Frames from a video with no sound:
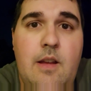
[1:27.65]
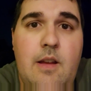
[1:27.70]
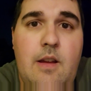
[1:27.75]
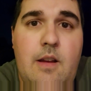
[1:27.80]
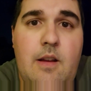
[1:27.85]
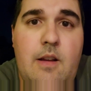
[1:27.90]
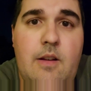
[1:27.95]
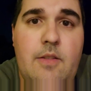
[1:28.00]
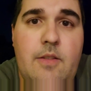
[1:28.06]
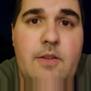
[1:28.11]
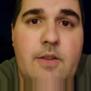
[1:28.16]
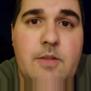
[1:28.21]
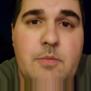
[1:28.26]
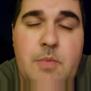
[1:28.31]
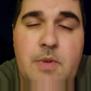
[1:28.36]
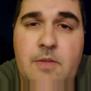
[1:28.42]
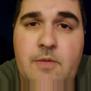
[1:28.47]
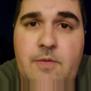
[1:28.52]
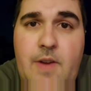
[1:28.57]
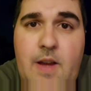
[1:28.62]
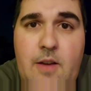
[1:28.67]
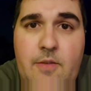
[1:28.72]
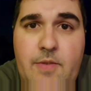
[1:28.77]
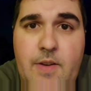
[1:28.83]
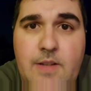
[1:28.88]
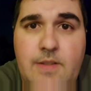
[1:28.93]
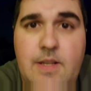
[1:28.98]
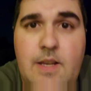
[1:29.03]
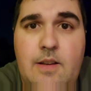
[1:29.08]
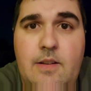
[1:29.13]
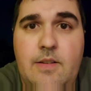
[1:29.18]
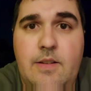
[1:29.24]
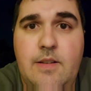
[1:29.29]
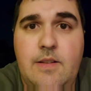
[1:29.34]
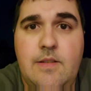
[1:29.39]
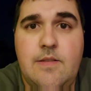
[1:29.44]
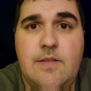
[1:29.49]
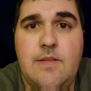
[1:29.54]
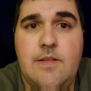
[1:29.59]
uh, there has been five
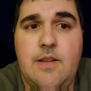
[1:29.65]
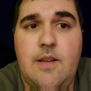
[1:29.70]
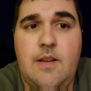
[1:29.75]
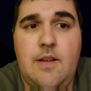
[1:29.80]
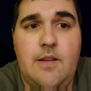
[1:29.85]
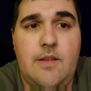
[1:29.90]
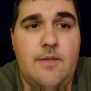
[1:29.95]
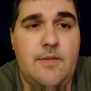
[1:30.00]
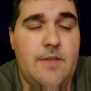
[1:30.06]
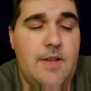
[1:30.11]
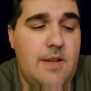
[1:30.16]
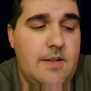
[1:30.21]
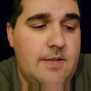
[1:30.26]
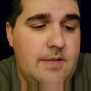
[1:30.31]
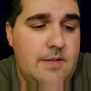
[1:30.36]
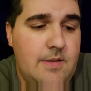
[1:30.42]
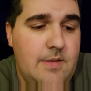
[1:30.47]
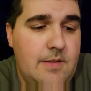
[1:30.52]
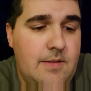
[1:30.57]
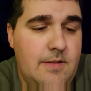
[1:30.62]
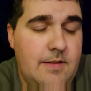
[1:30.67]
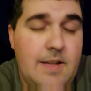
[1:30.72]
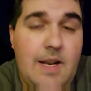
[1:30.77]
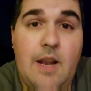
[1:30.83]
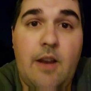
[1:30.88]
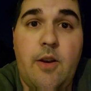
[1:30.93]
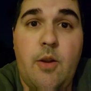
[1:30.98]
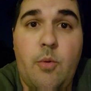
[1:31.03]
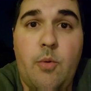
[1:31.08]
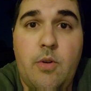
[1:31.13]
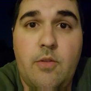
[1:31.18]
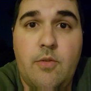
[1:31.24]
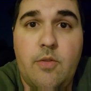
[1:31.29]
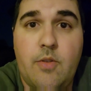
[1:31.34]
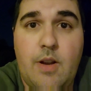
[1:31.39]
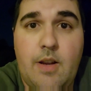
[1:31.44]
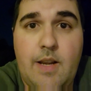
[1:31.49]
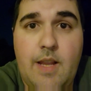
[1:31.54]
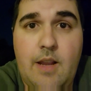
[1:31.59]
fatalities uh, that uh, that I know of
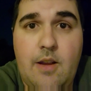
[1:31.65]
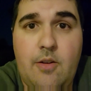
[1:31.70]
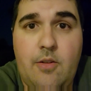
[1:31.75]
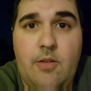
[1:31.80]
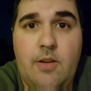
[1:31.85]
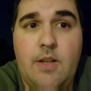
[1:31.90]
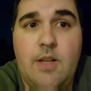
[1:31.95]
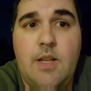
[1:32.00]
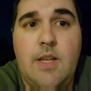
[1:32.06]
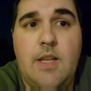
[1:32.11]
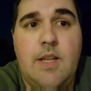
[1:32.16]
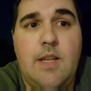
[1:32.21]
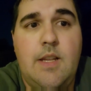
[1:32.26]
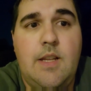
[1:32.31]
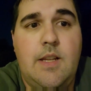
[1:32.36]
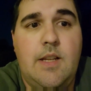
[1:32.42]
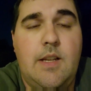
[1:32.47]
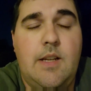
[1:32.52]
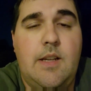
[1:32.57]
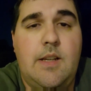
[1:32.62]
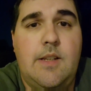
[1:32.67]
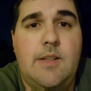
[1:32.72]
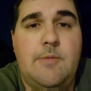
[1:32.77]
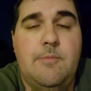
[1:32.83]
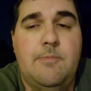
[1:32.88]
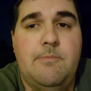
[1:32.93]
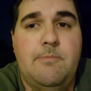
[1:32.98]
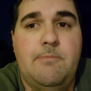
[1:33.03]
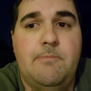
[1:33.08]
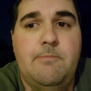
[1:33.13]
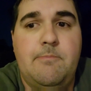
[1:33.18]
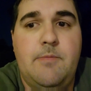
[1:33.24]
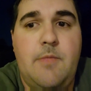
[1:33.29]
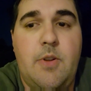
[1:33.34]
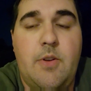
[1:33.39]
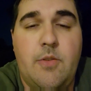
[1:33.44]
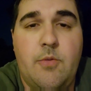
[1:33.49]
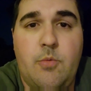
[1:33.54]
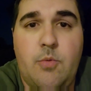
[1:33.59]
right now. Um,
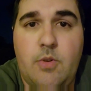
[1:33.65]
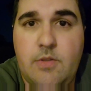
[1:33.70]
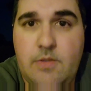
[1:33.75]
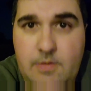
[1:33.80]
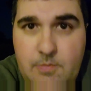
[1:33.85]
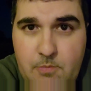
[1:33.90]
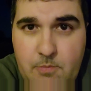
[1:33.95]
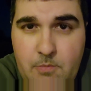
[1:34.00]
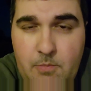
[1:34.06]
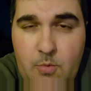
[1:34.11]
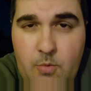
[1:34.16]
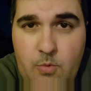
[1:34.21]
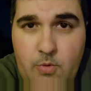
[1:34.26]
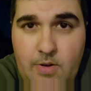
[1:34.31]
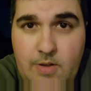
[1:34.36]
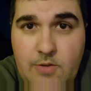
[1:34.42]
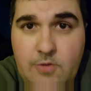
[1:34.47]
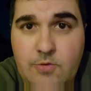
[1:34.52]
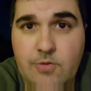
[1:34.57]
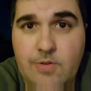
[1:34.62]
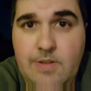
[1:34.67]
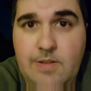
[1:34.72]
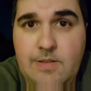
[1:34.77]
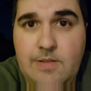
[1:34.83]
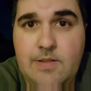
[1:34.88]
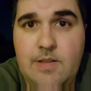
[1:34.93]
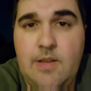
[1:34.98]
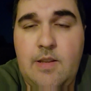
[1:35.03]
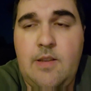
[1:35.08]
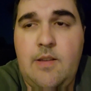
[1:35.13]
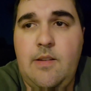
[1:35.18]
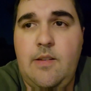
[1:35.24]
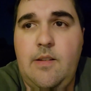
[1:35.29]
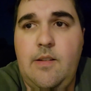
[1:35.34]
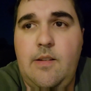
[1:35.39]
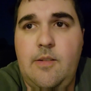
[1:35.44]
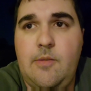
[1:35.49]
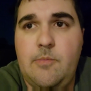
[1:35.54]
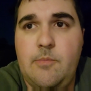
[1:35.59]
there was more injuries.
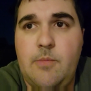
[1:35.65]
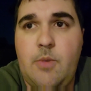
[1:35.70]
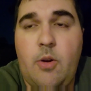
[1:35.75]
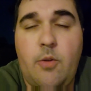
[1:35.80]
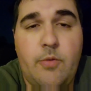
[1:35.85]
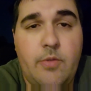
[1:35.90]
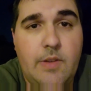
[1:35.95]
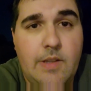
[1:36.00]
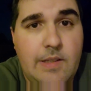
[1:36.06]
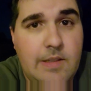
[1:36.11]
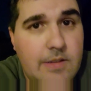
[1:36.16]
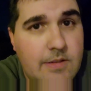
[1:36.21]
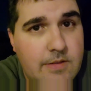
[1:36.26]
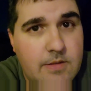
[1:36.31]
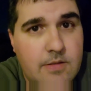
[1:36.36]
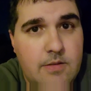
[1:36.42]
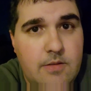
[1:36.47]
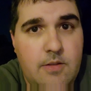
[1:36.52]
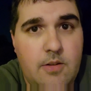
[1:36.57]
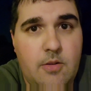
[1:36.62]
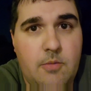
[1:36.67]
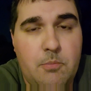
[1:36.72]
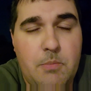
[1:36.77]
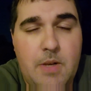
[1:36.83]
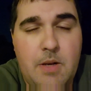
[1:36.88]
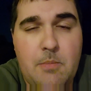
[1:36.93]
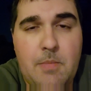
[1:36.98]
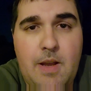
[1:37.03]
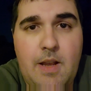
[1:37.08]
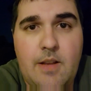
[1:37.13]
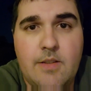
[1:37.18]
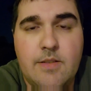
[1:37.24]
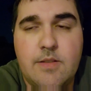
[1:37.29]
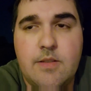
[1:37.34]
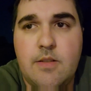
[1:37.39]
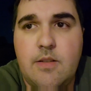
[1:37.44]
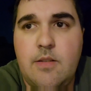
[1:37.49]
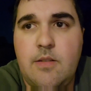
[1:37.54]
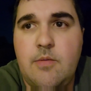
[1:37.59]
Um, hopefully, it's you know
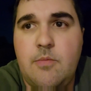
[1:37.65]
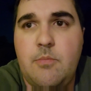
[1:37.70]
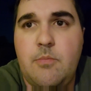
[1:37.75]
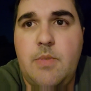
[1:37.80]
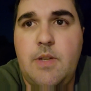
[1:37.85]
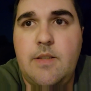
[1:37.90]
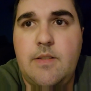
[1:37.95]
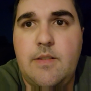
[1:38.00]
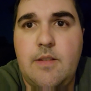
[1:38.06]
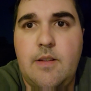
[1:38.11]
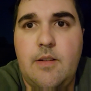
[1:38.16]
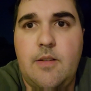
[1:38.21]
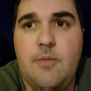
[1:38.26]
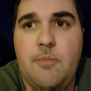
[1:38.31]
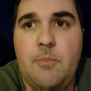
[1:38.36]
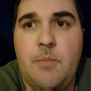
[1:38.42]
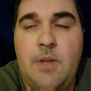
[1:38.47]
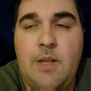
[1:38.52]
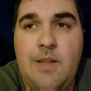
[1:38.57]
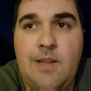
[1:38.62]
minimized, but um,